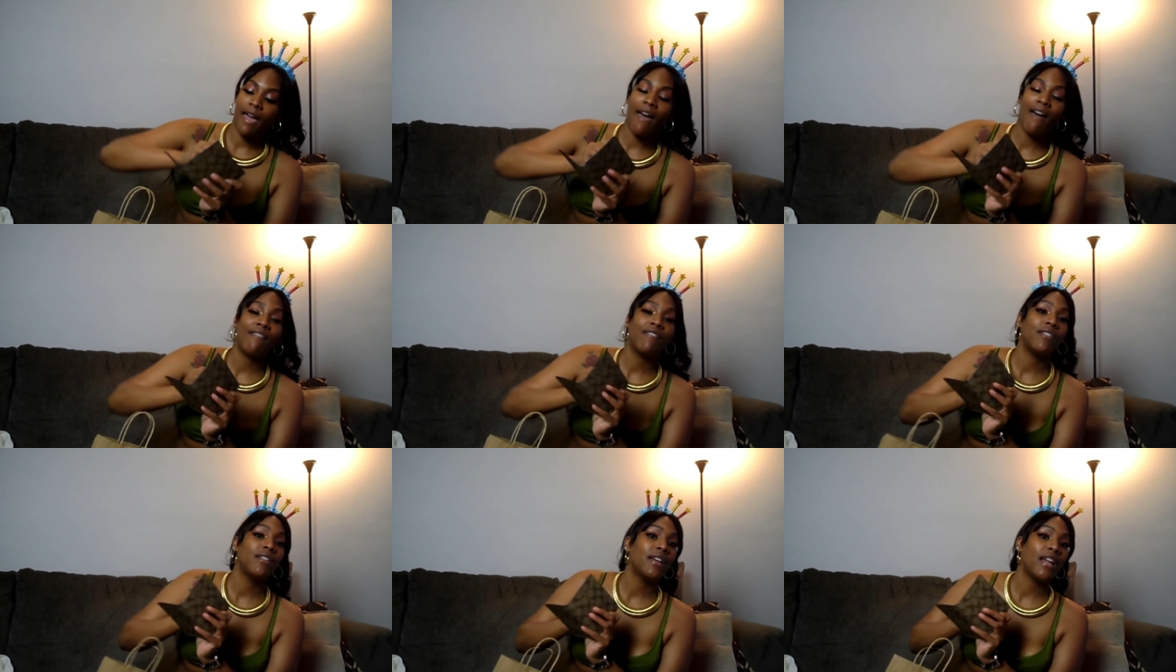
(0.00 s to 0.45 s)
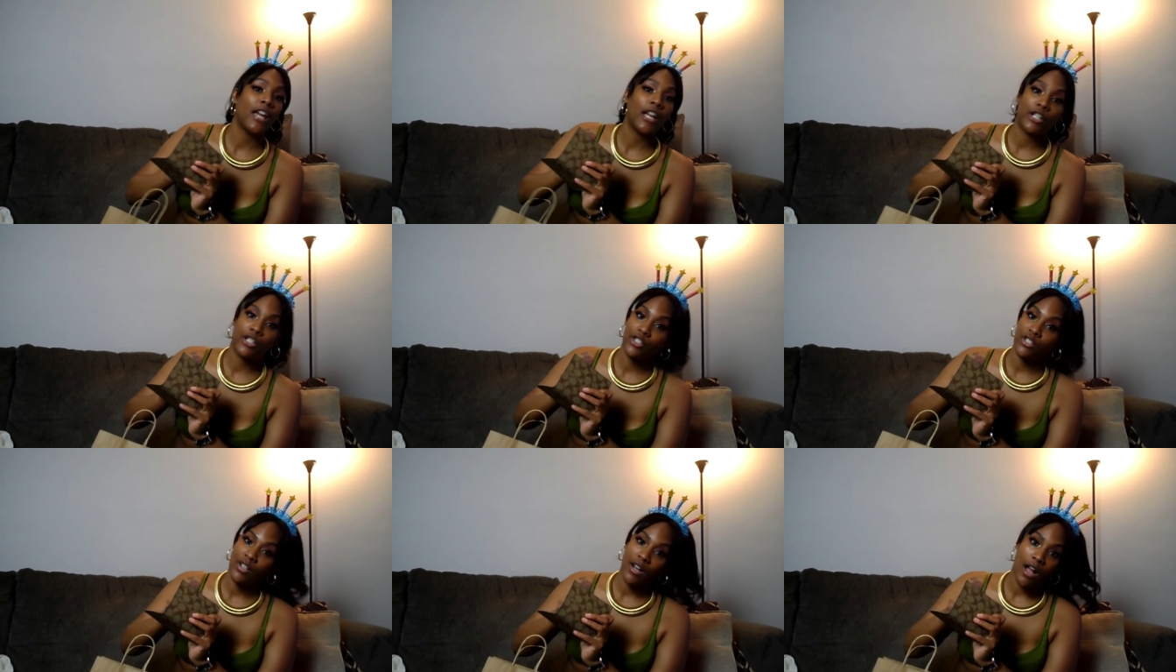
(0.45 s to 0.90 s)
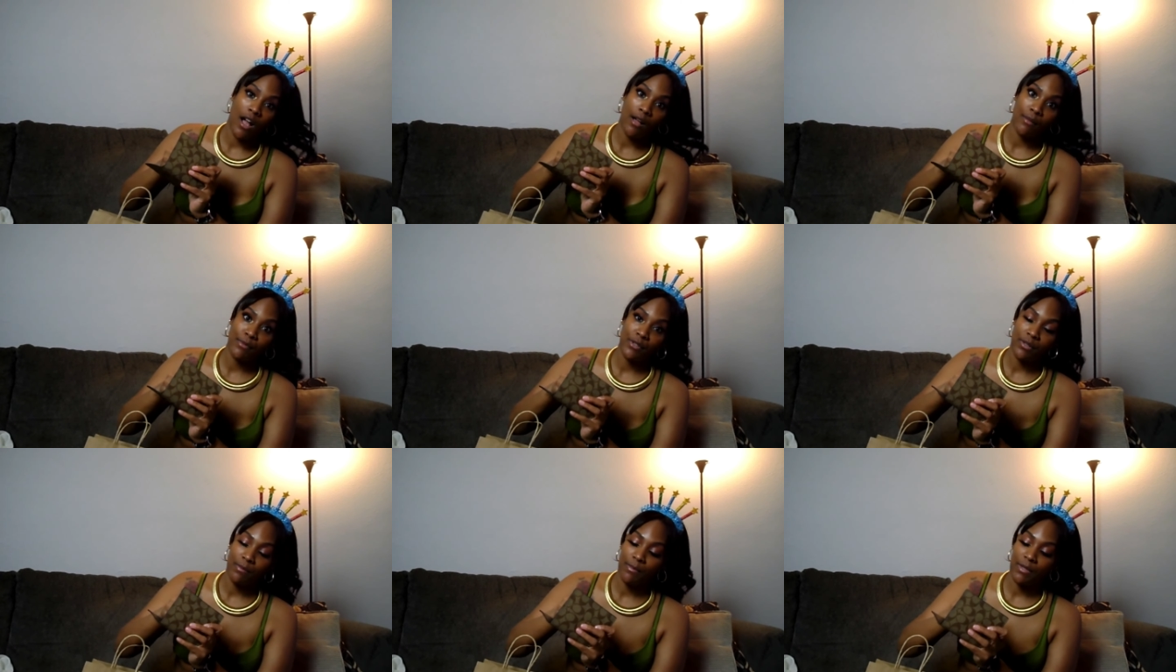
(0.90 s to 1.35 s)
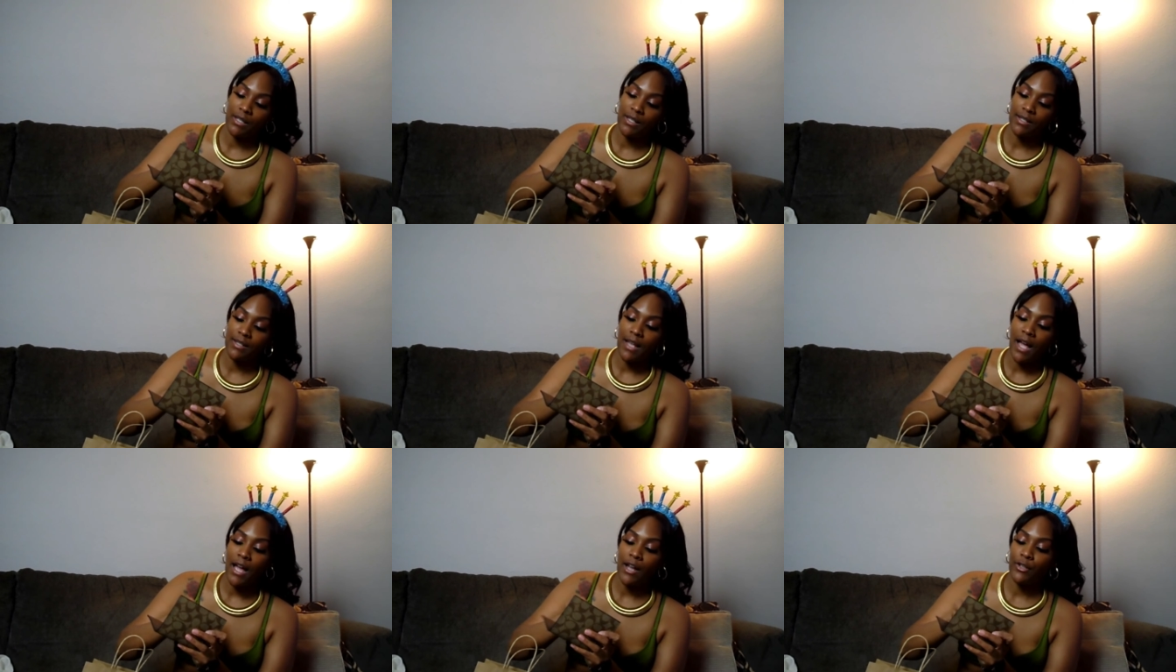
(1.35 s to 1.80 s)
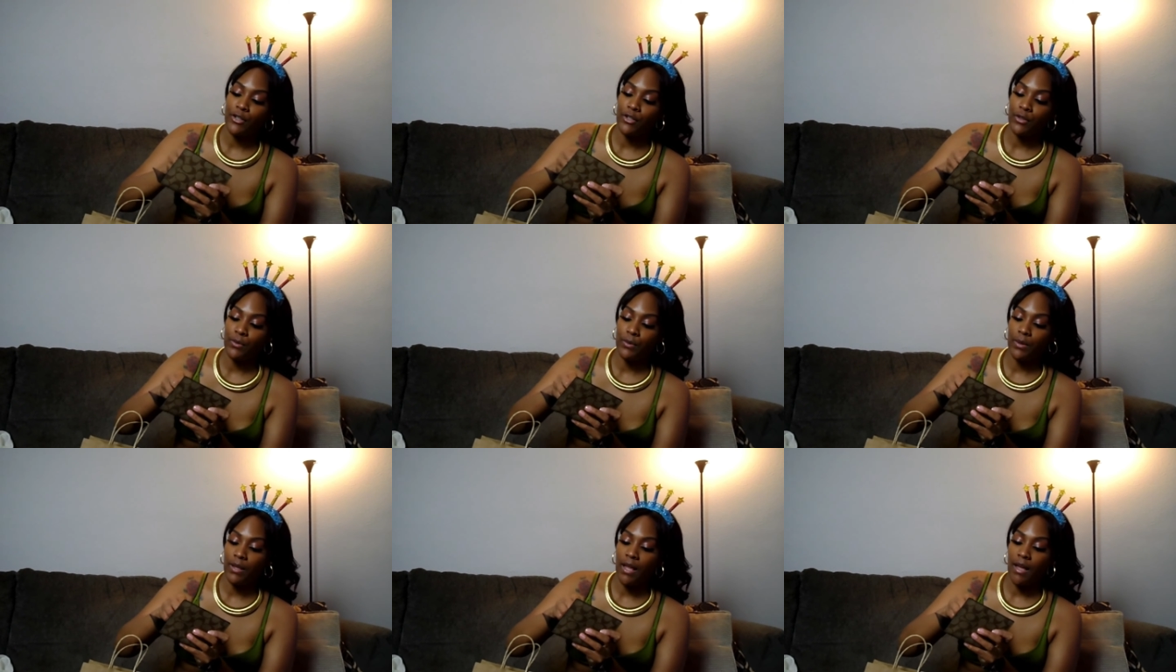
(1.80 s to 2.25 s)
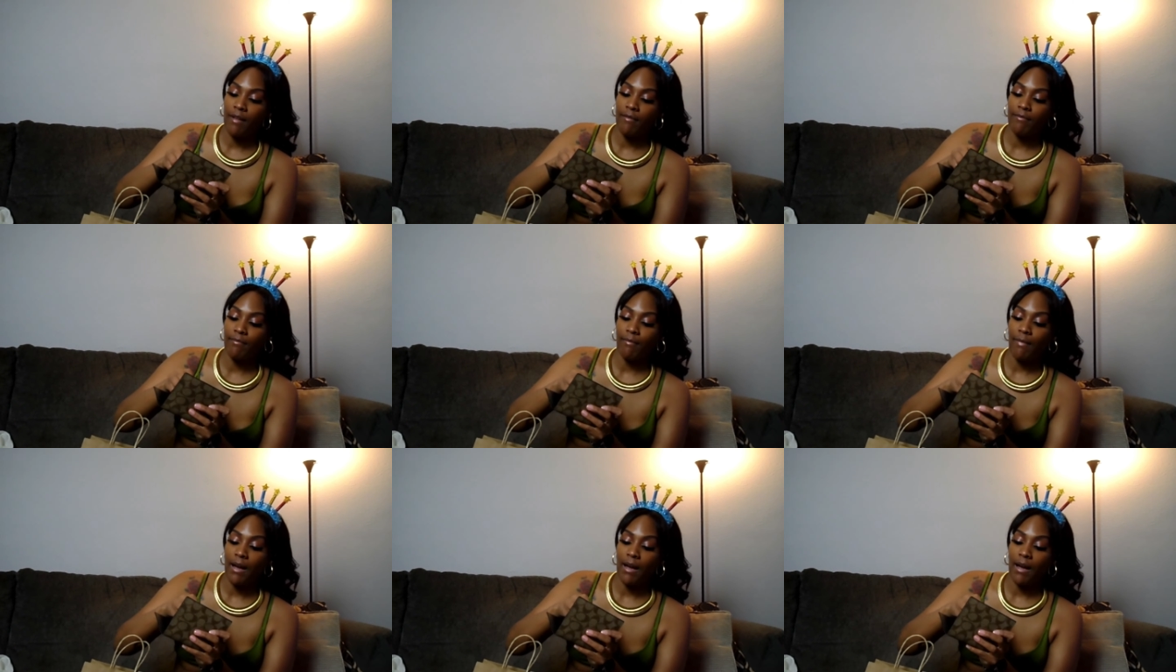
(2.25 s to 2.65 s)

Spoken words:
have an extra option because I do love